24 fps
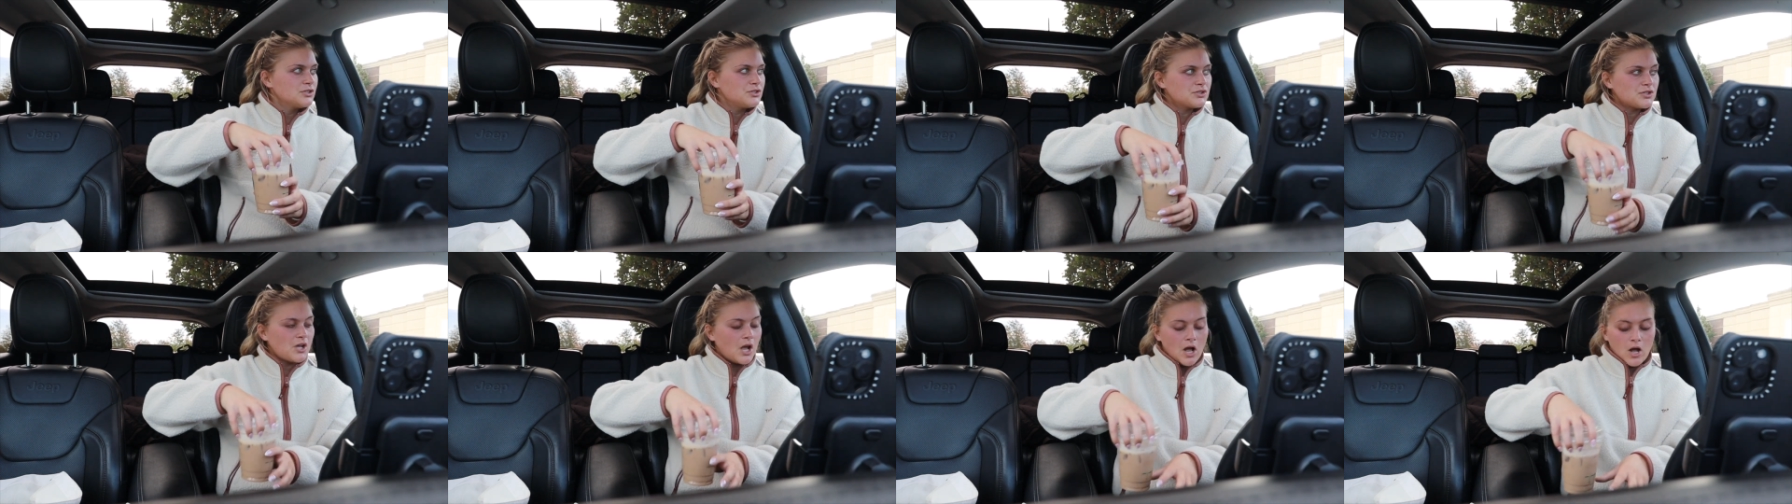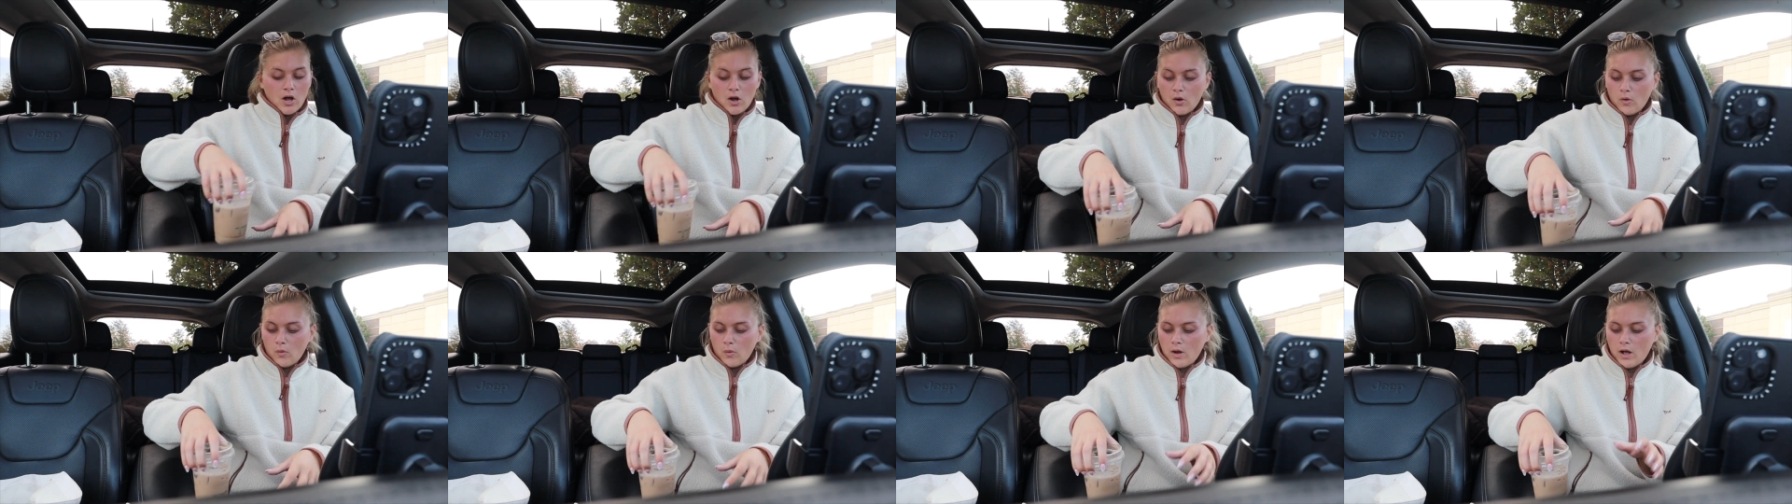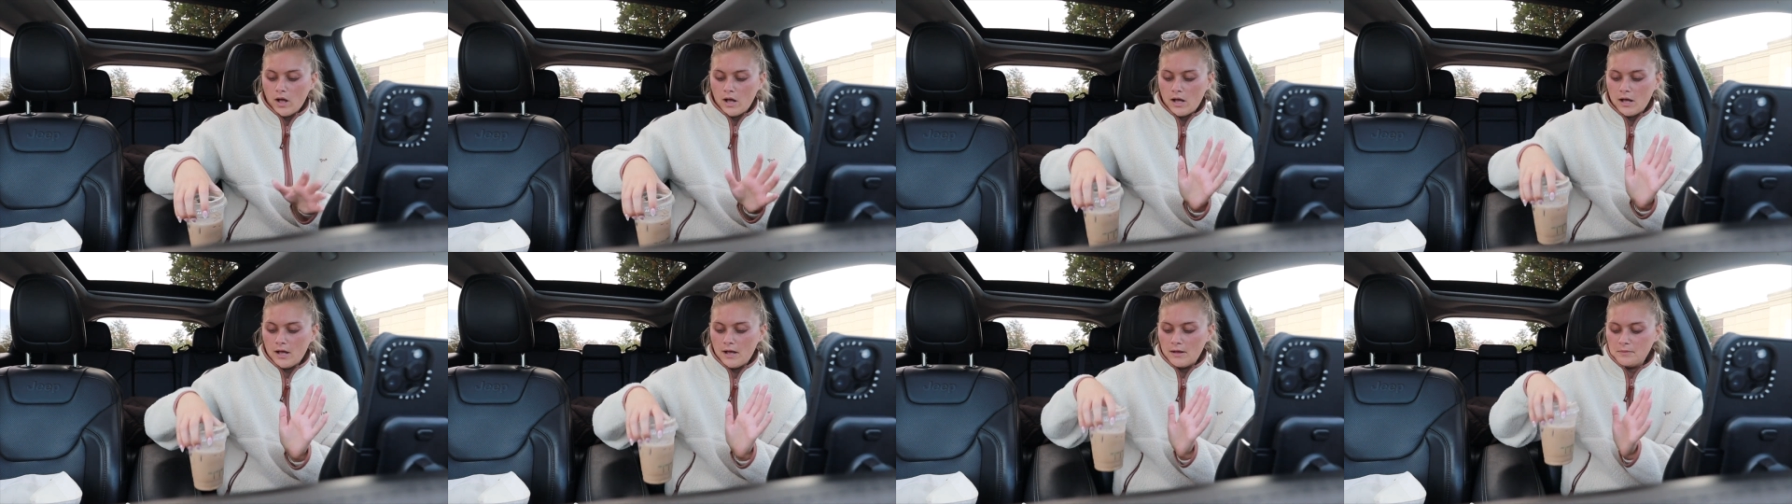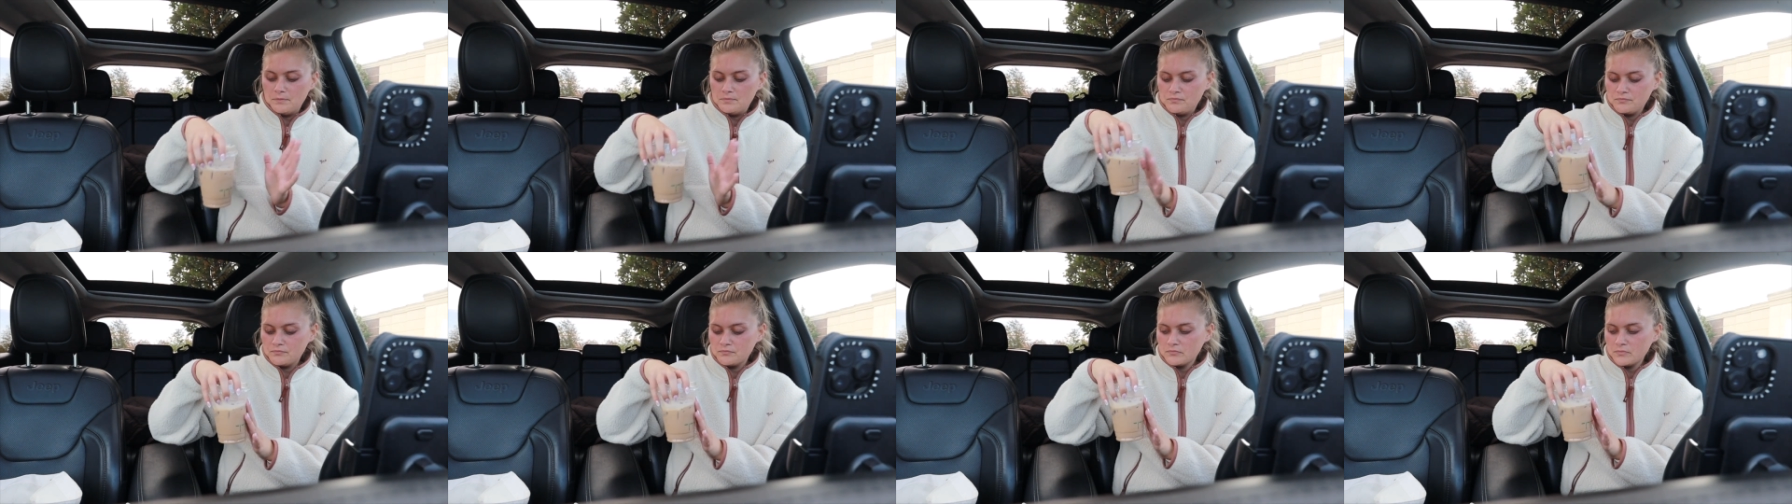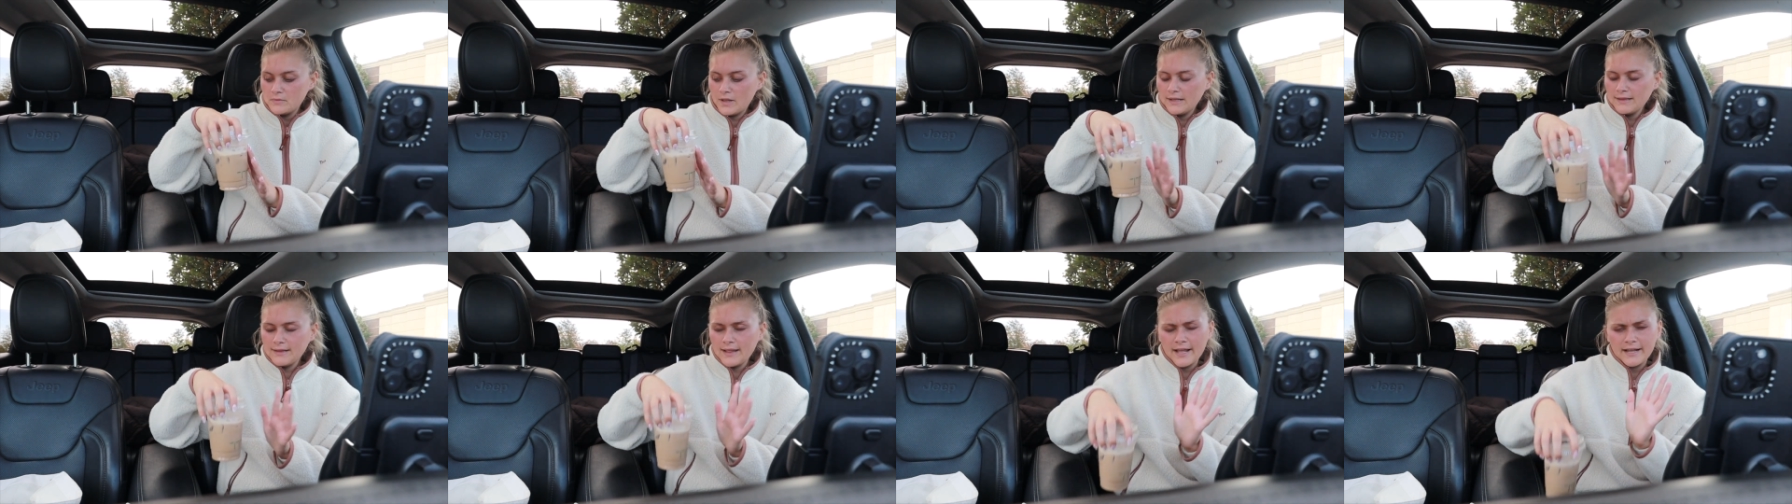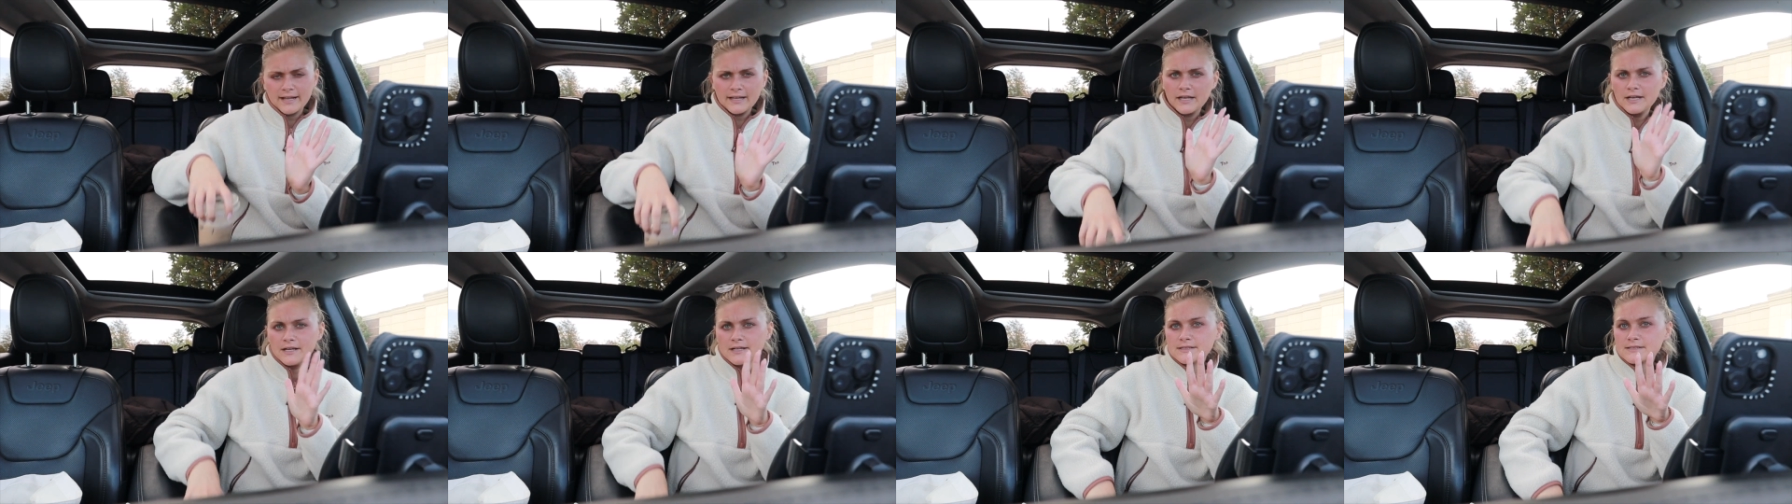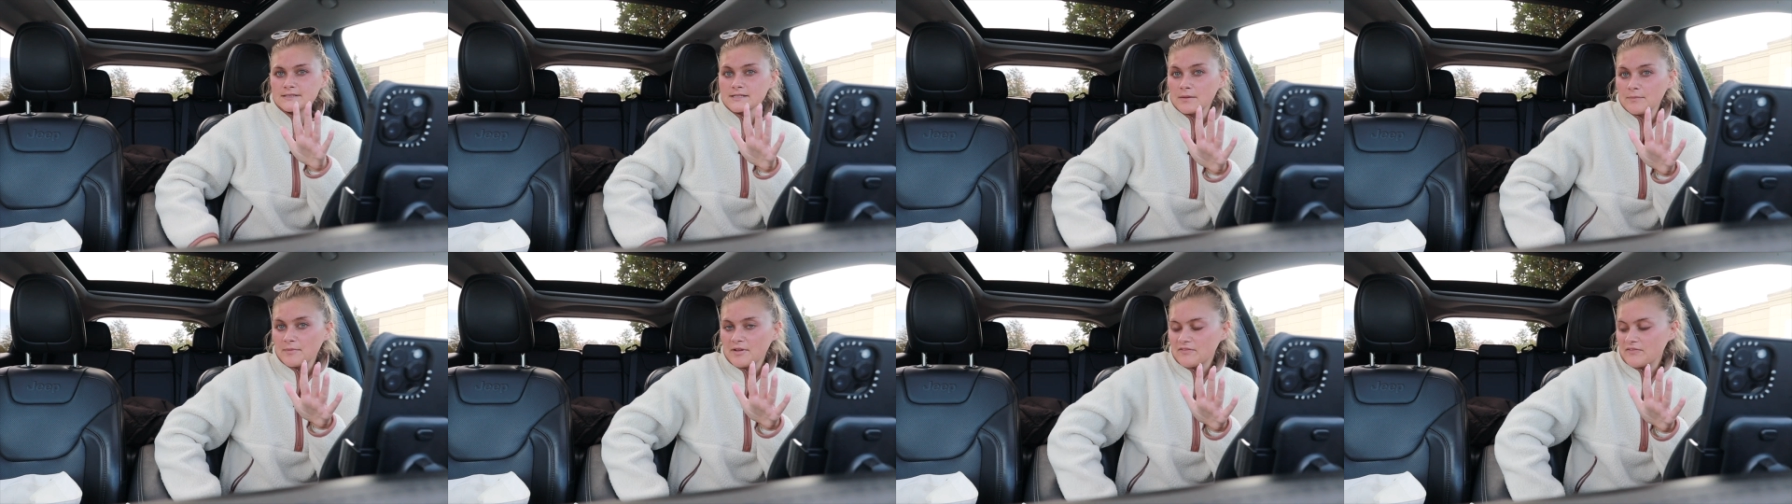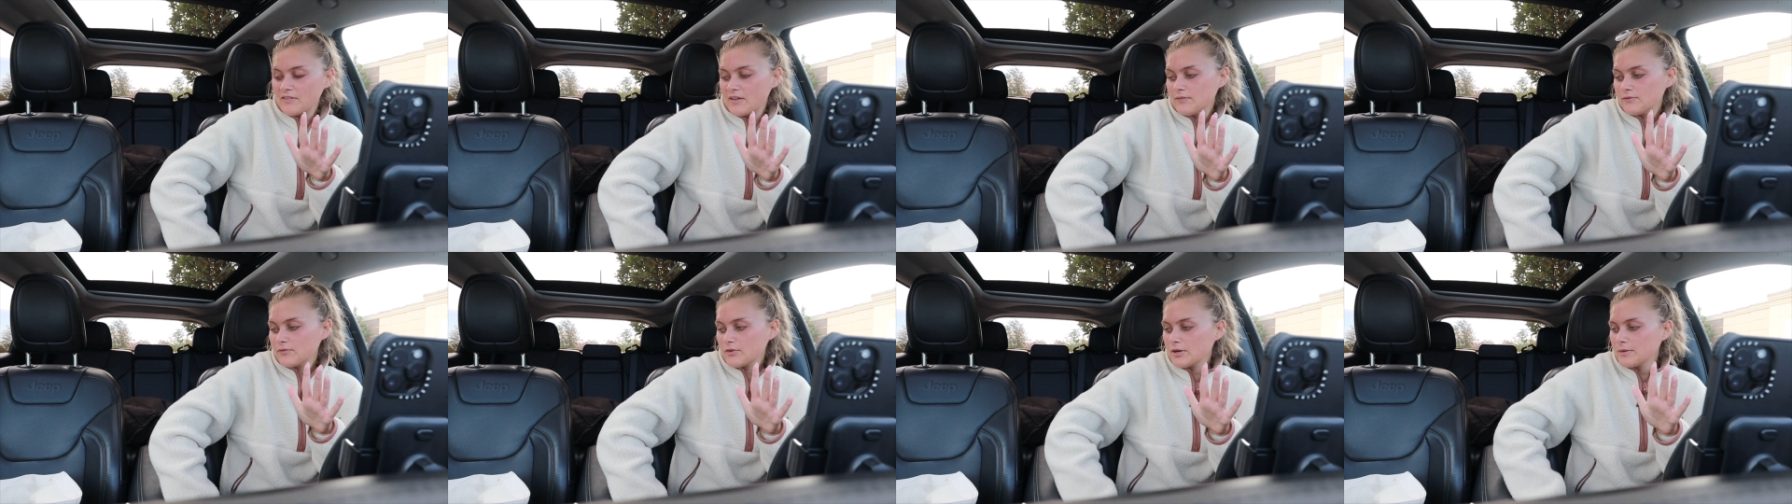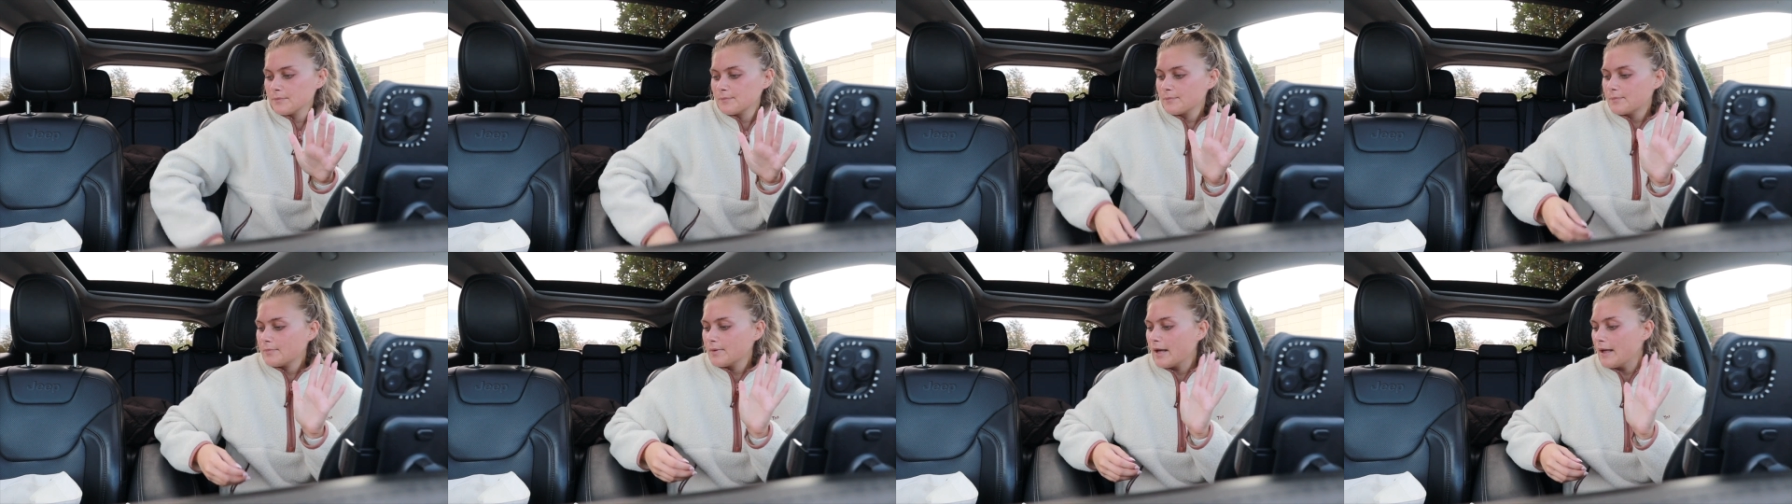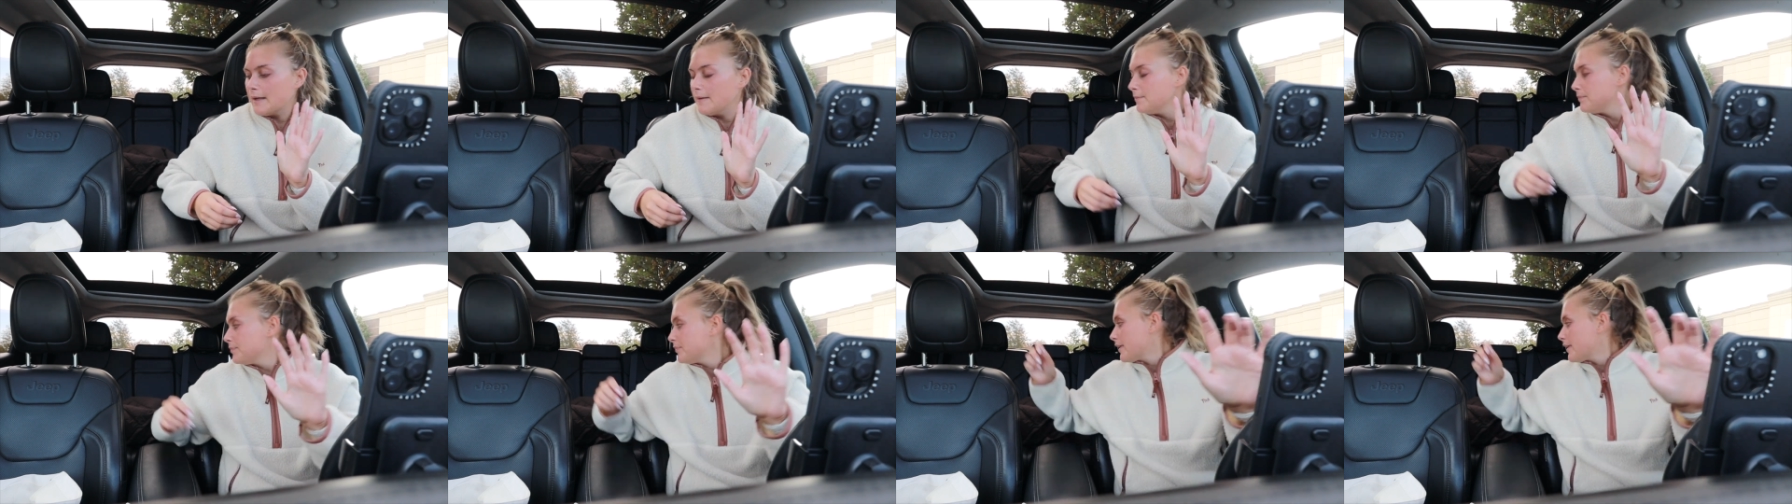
So um, I like it. It's not my favorite. But